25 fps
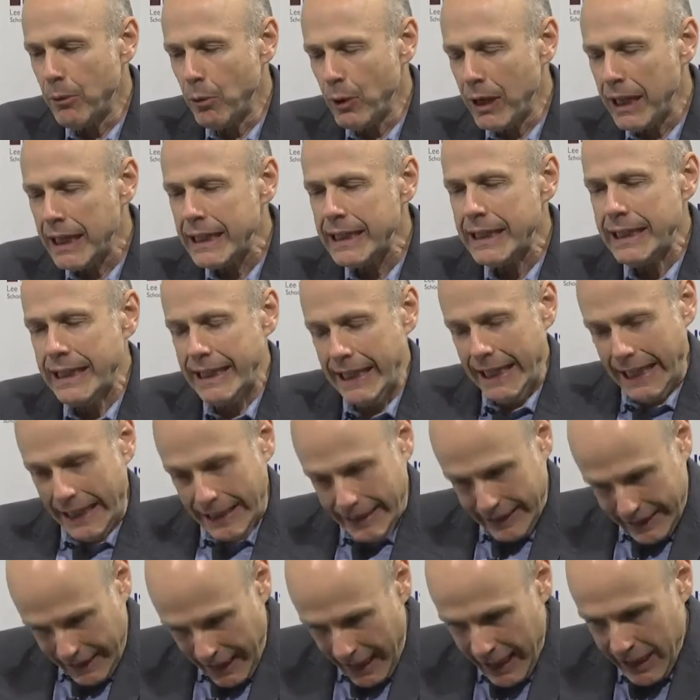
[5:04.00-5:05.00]
Well,
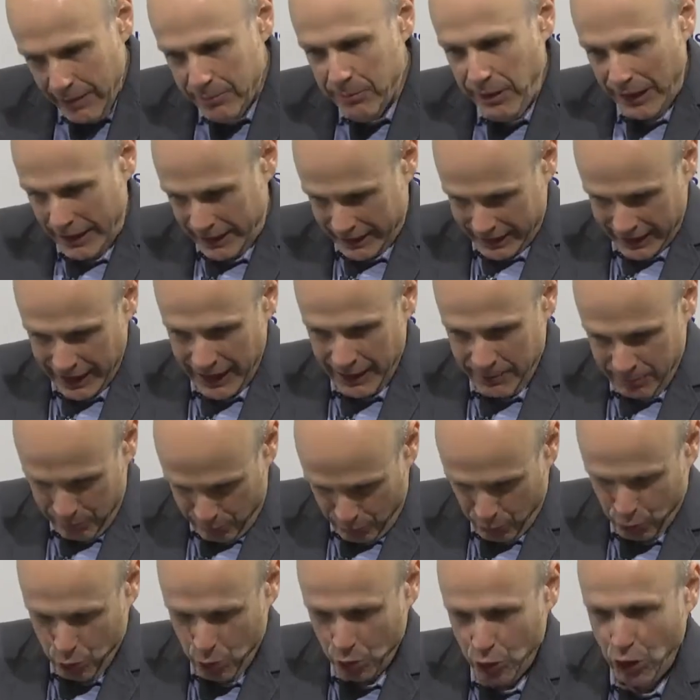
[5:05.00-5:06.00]
it came
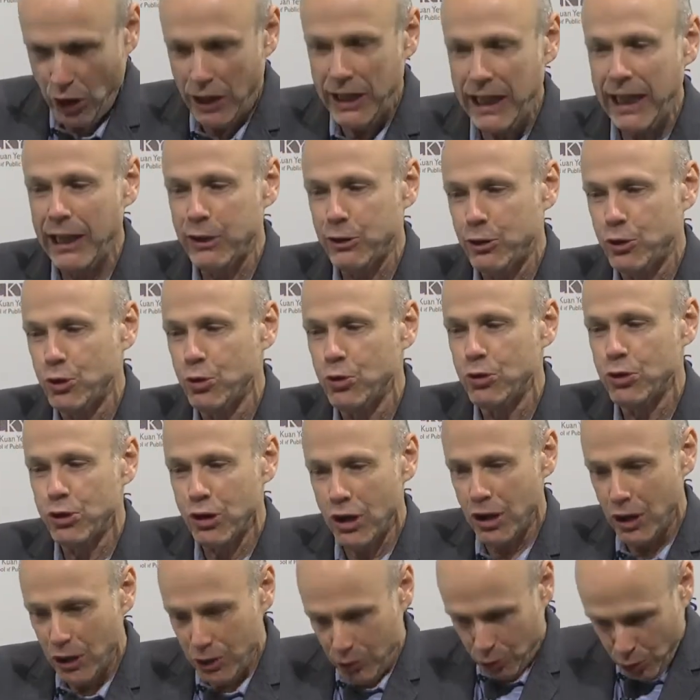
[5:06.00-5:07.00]
to
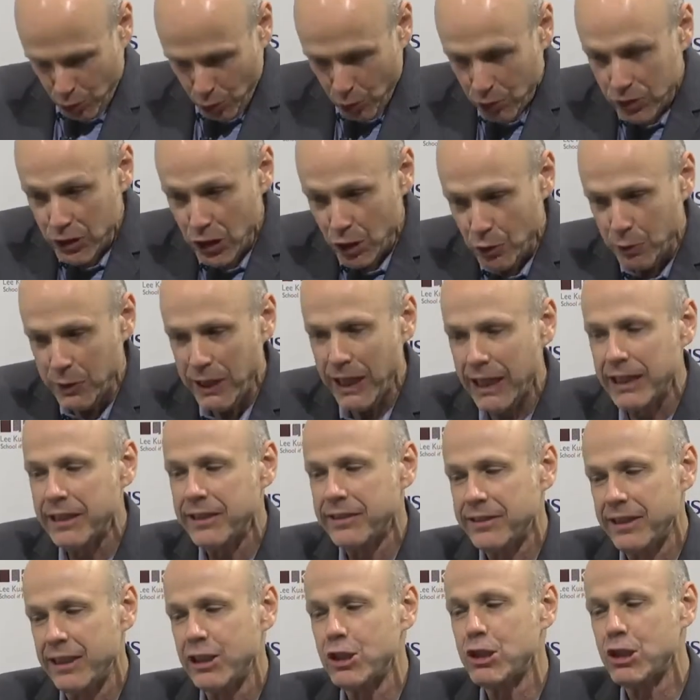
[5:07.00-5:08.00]
the
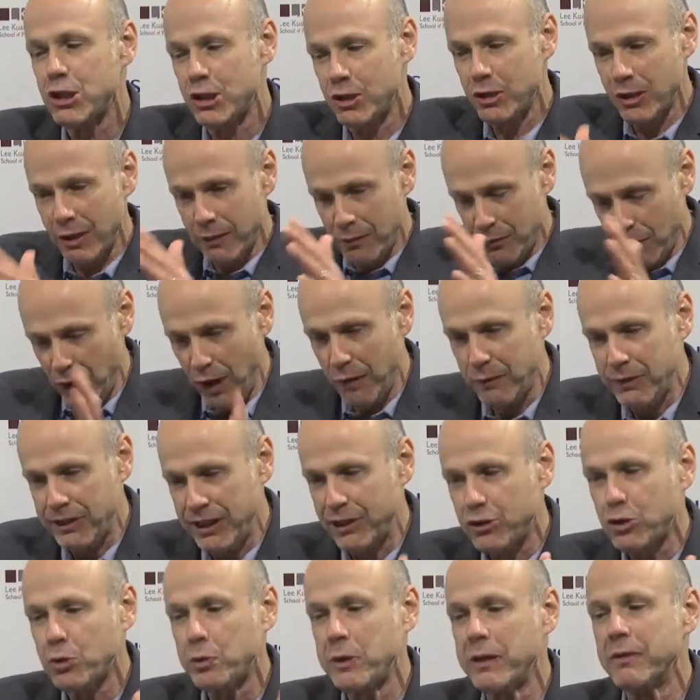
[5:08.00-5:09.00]
realization of
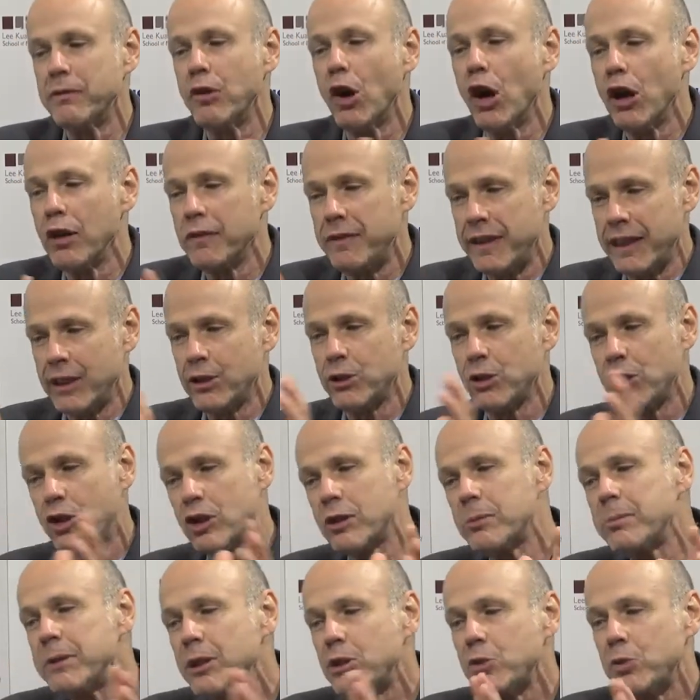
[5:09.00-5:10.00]
this revolving
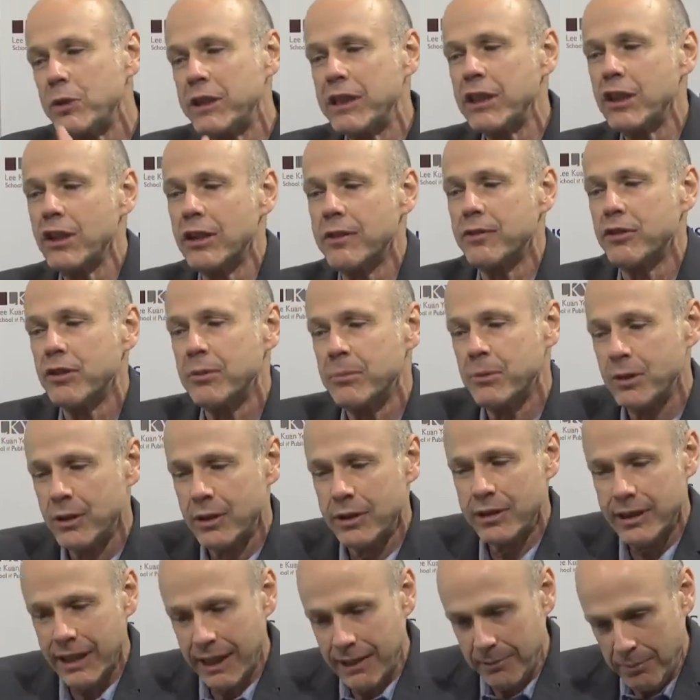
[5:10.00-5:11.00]
door between
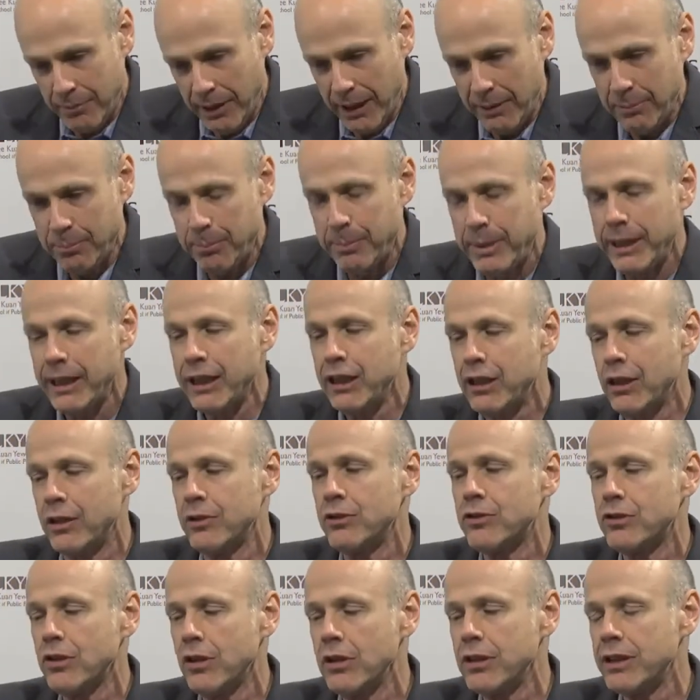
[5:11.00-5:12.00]
government and big
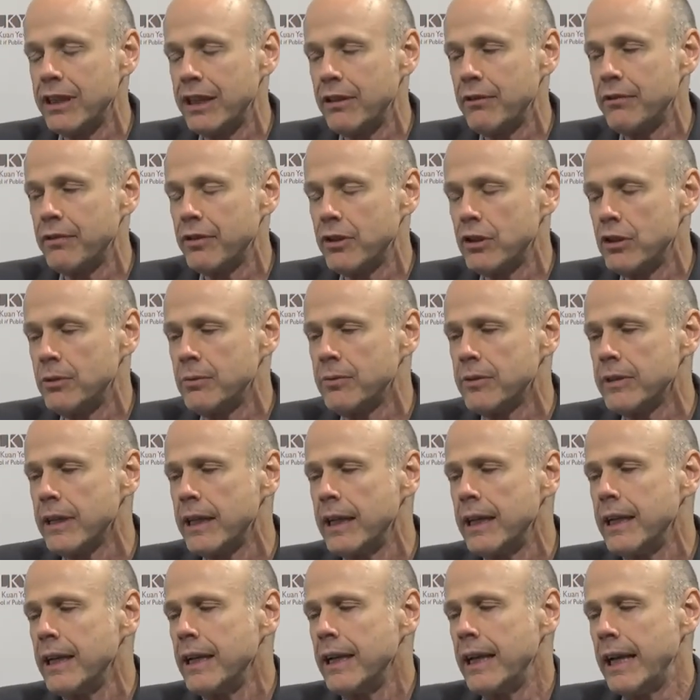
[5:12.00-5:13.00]
consulting firms,
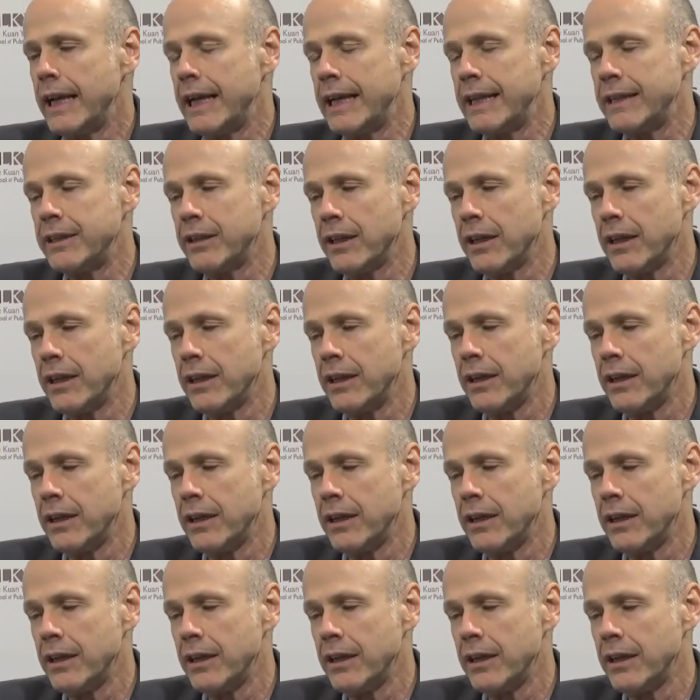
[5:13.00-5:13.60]
and